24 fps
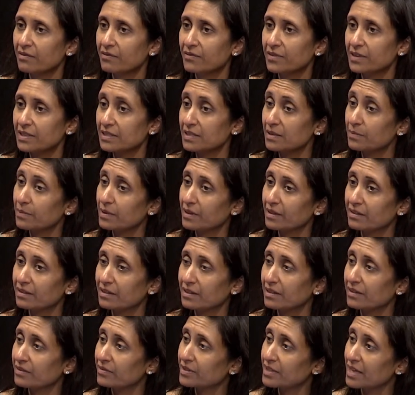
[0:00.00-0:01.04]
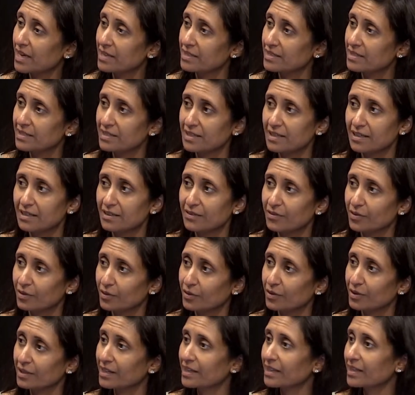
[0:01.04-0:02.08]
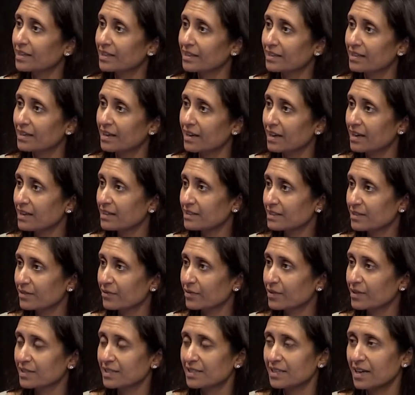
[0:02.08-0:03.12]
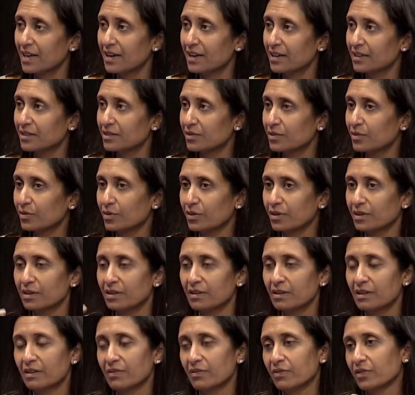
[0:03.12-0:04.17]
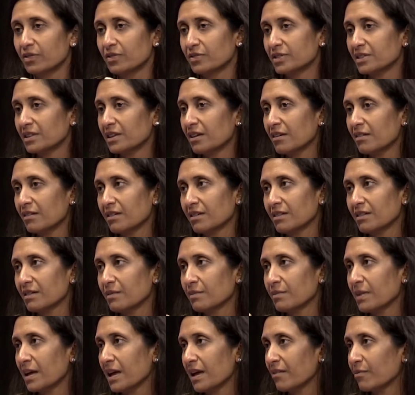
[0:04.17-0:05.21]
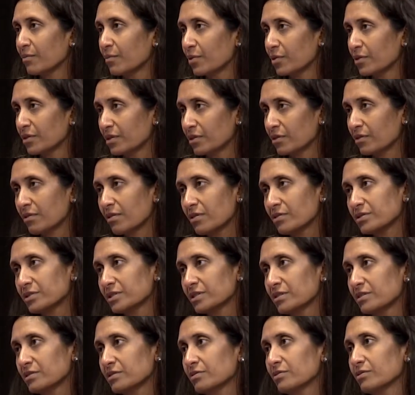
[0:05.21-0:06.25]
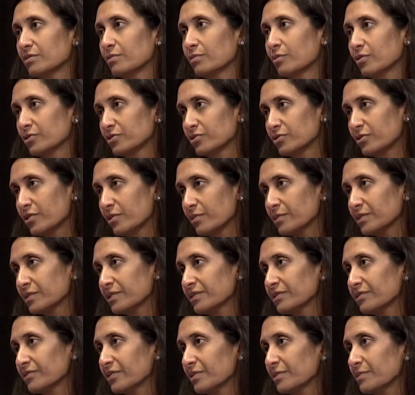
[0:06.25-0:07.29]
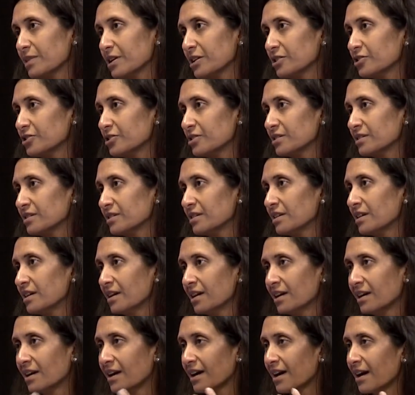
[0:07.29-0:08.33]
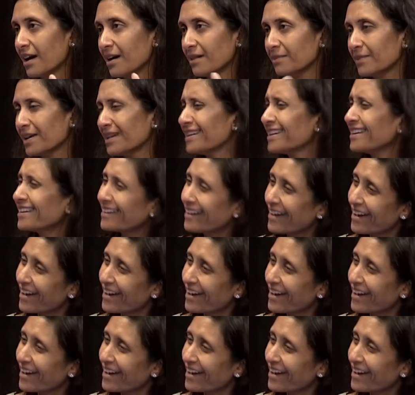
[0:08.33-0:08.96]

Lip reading: feasibility of testing, if you're looking at different sites, or if there's an area that may have more necrosis or more stromal inflammation. Any